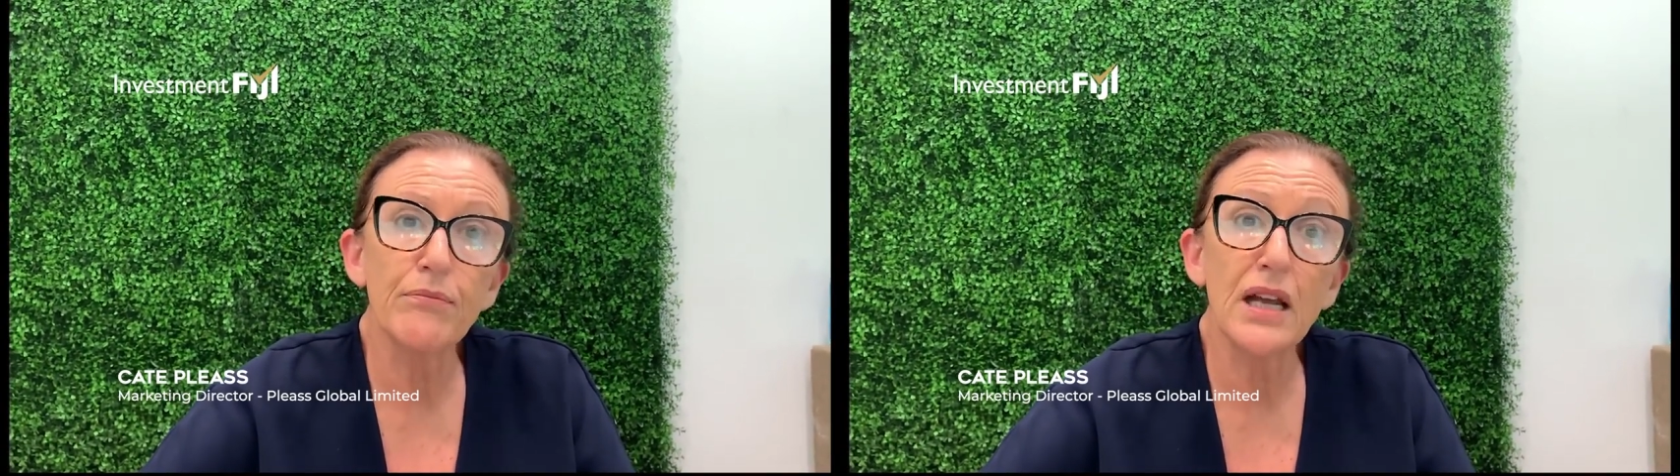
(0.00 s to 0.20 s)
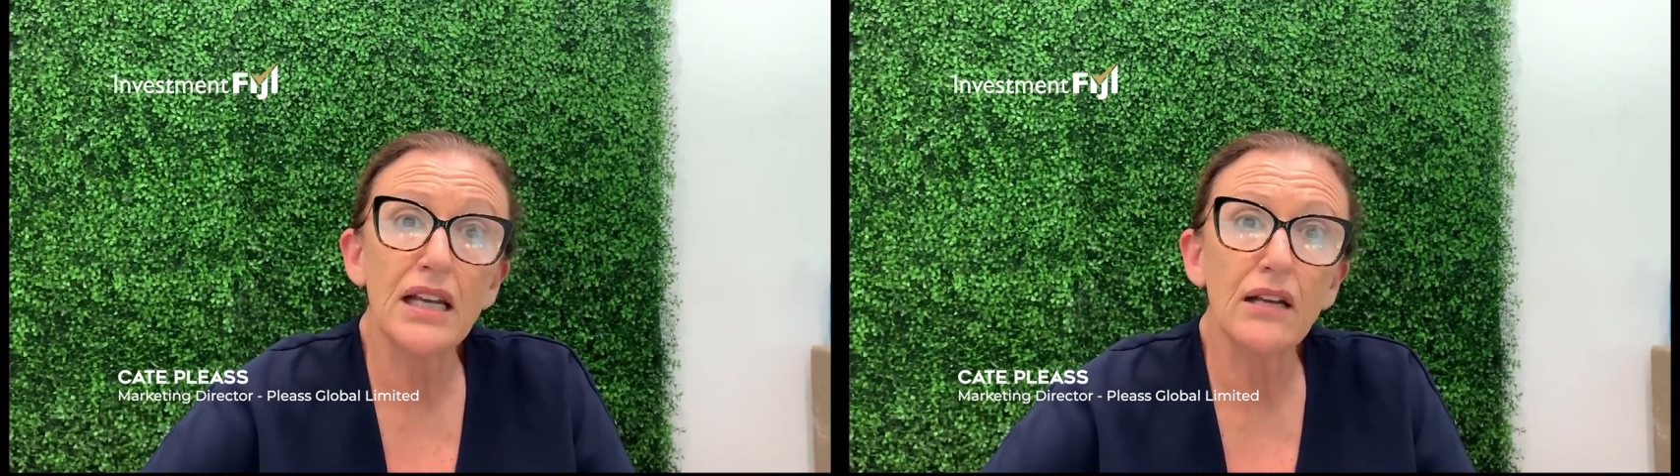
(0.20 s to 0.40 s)

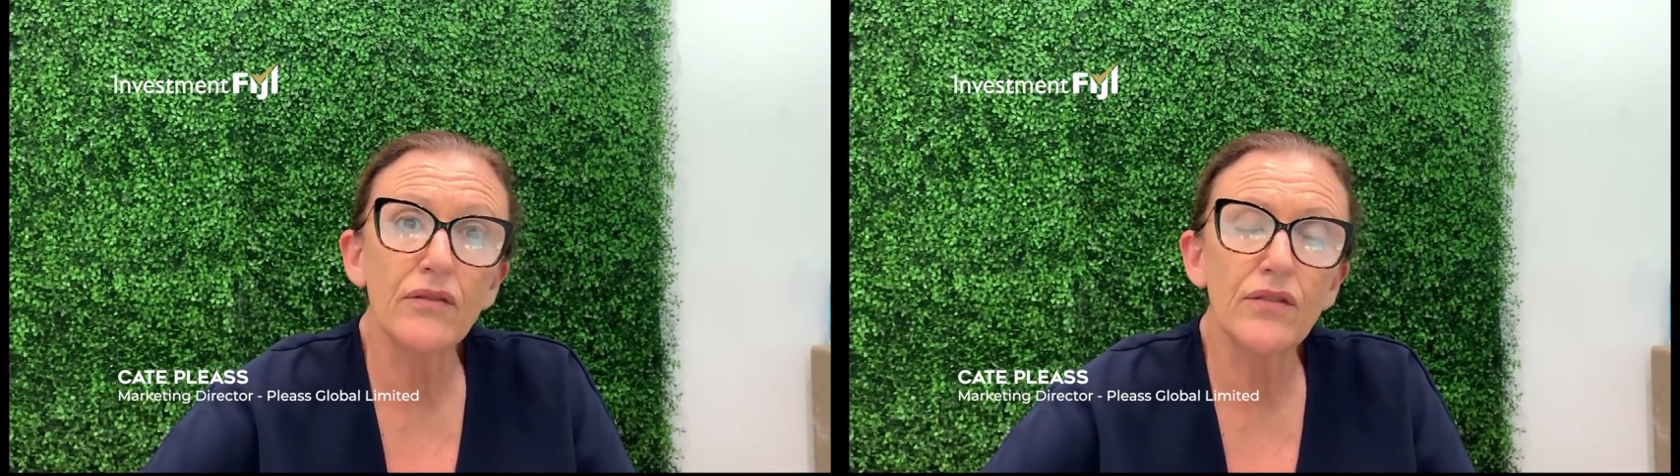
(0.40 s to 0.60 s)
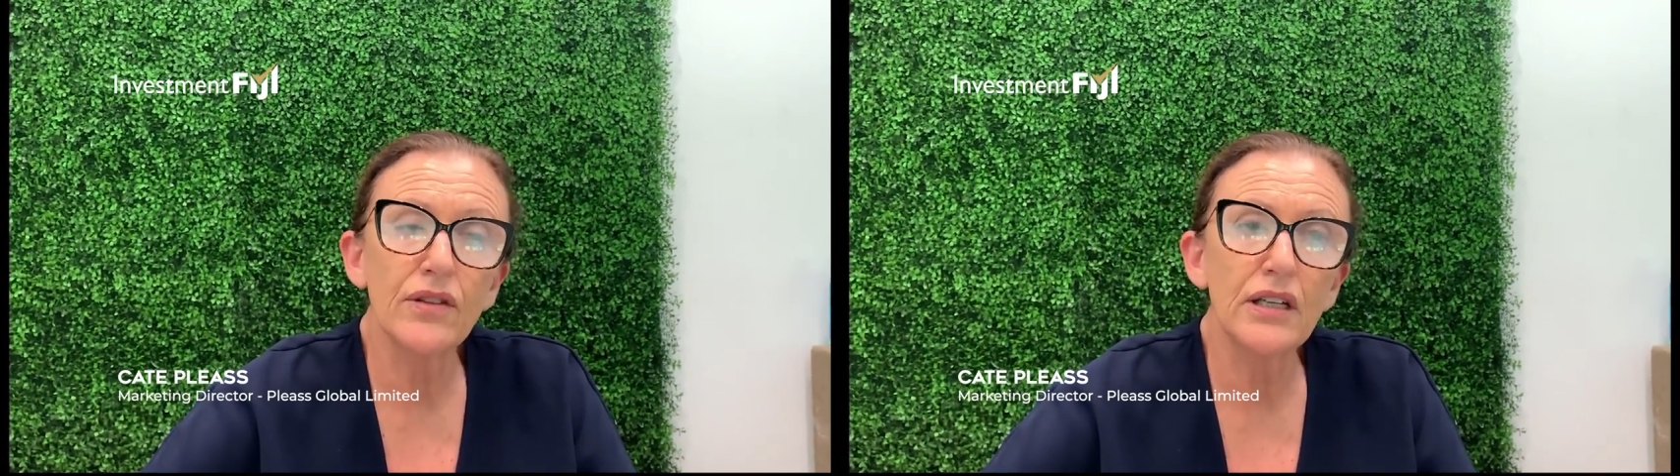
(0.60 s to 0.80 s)
many
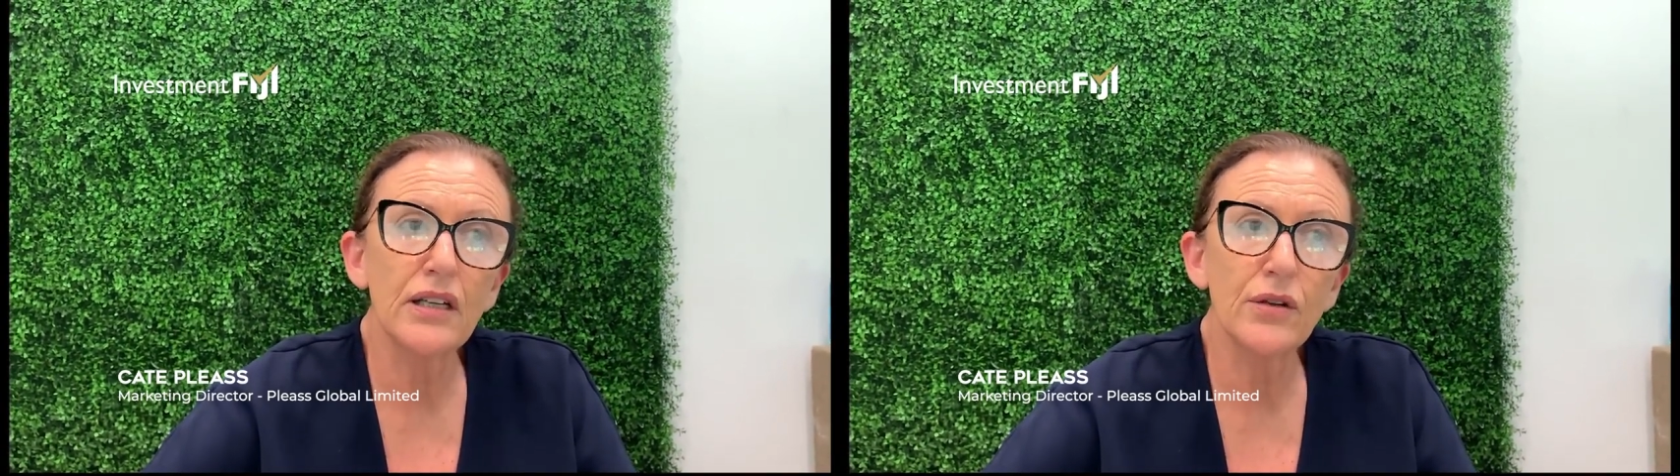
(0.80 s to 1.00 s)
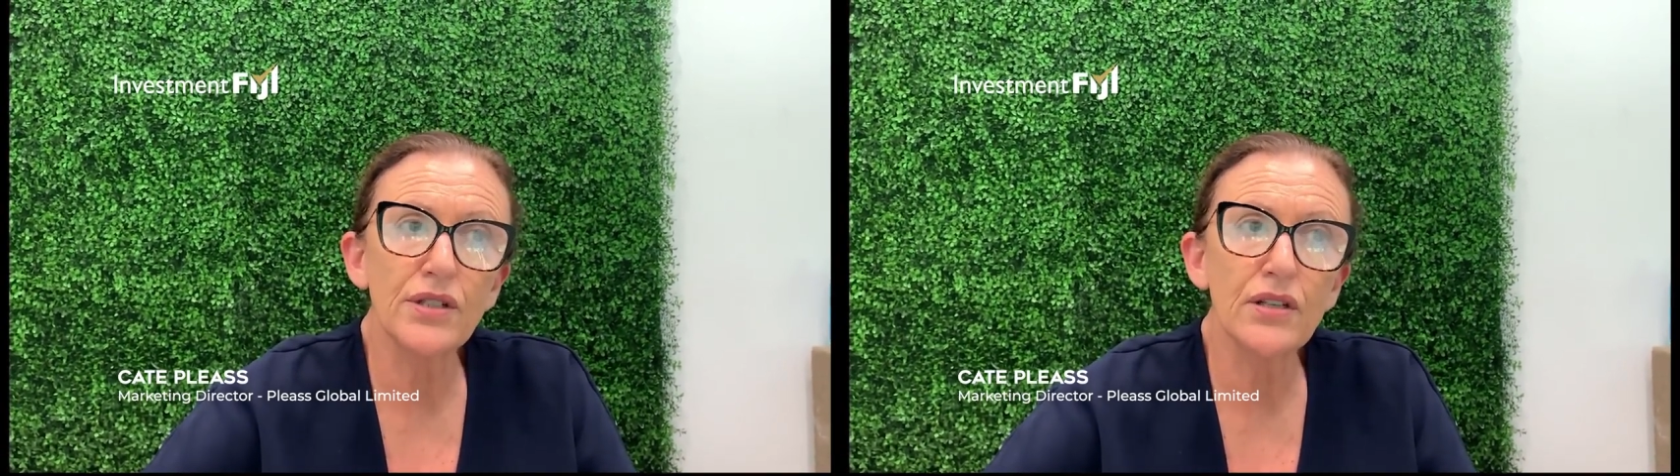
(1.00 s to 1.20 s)
of the
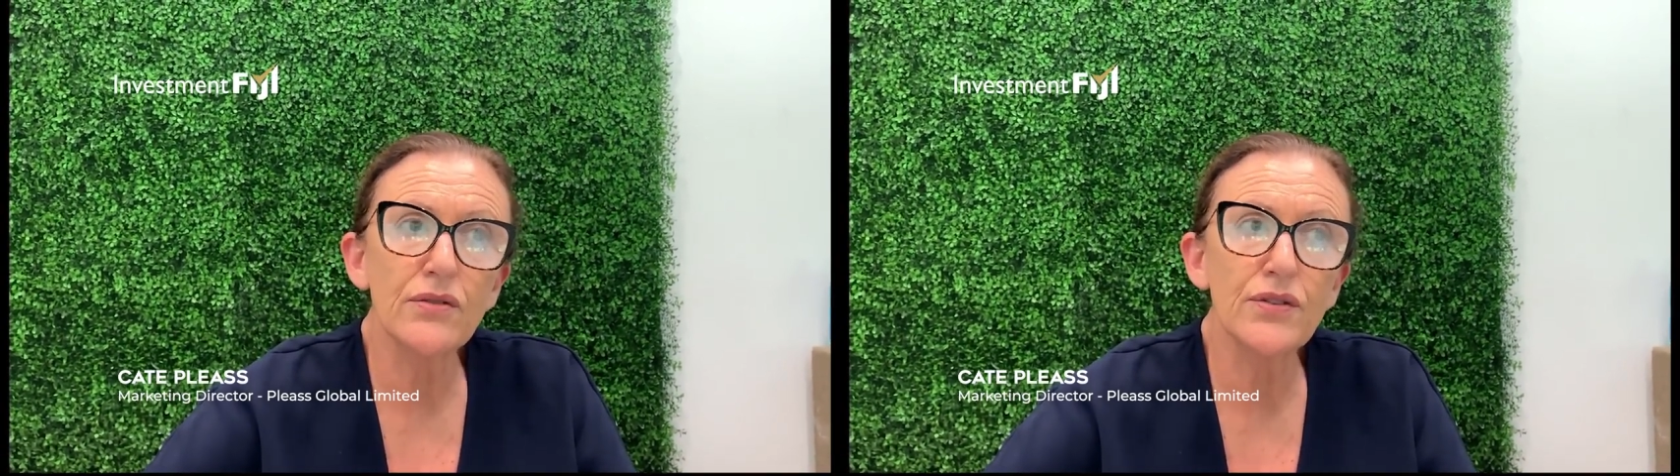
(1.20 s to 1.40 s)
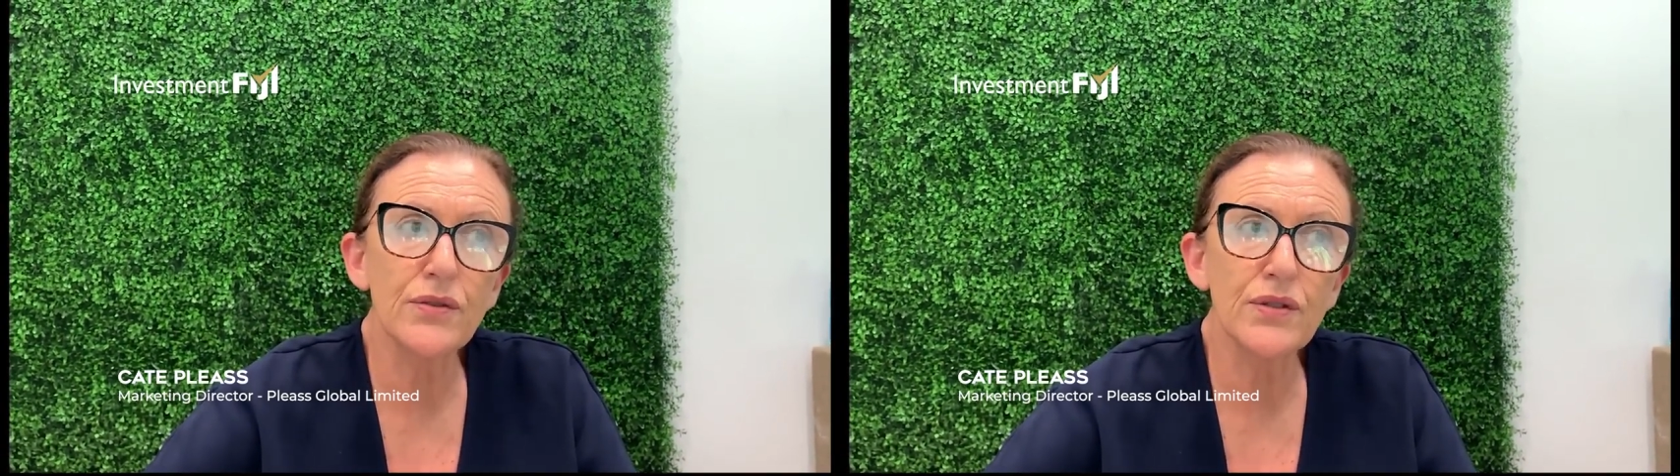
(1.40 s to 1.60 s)

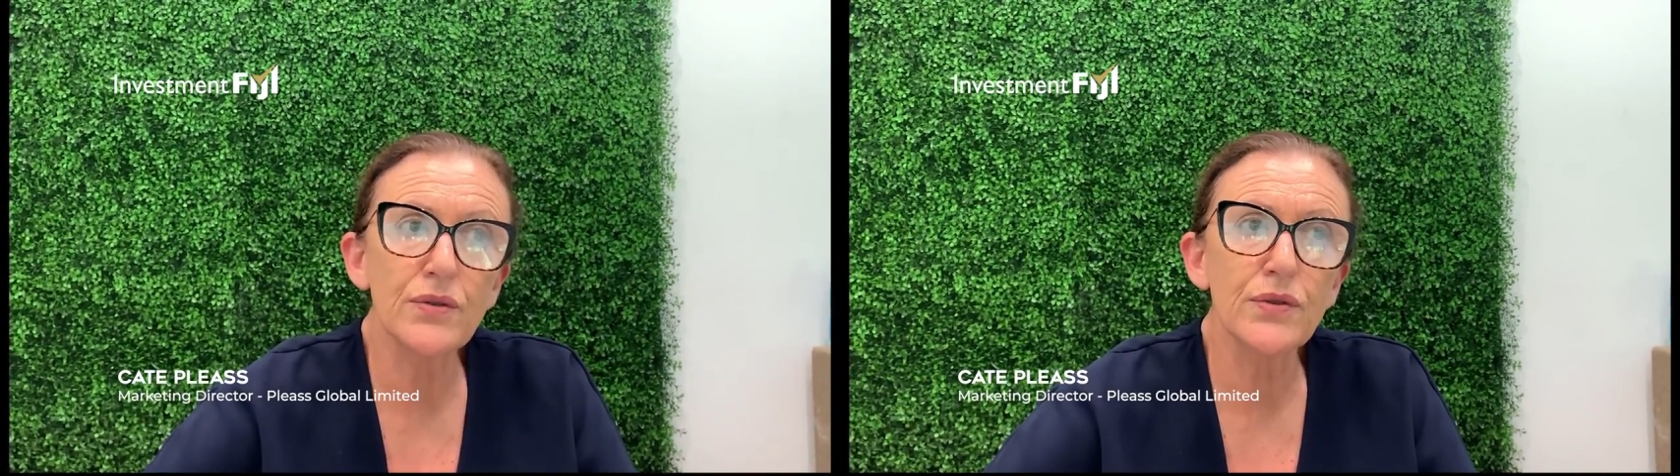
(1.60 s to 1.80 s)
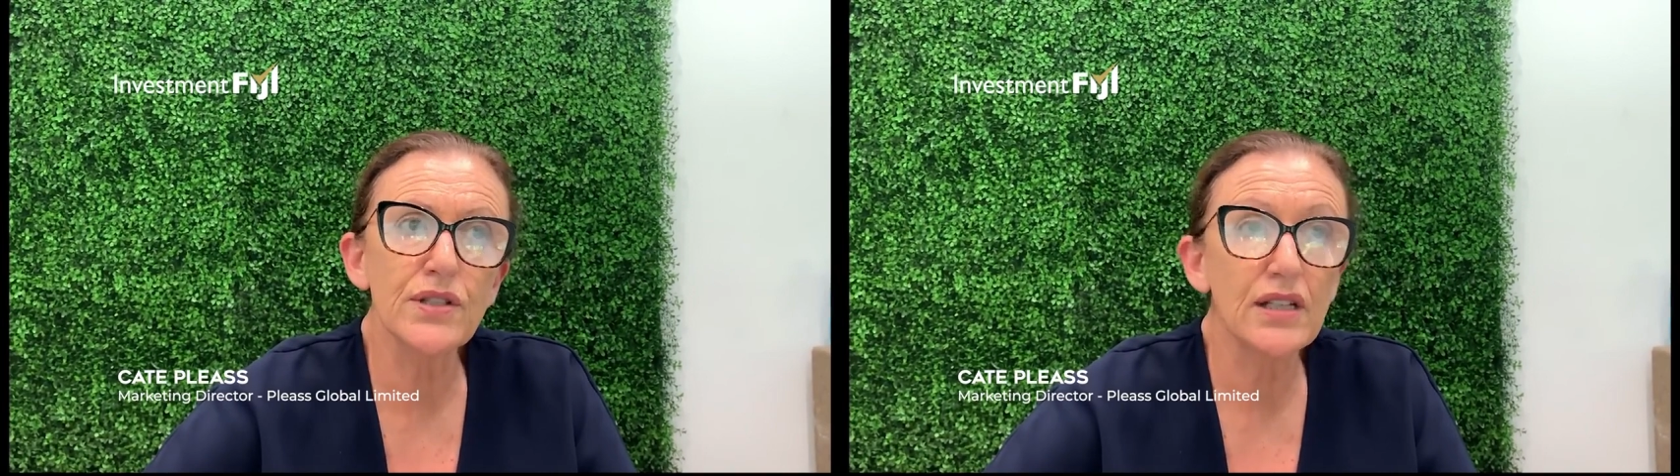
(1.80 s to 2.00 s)
hotels,
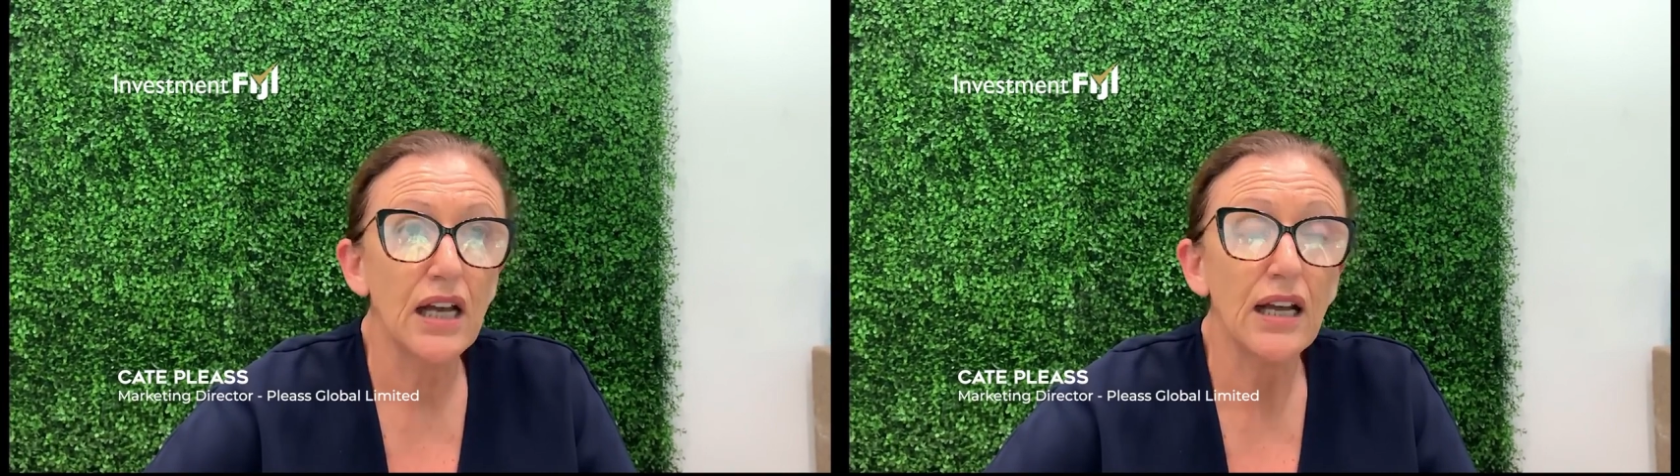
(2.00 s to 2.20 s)
resorts,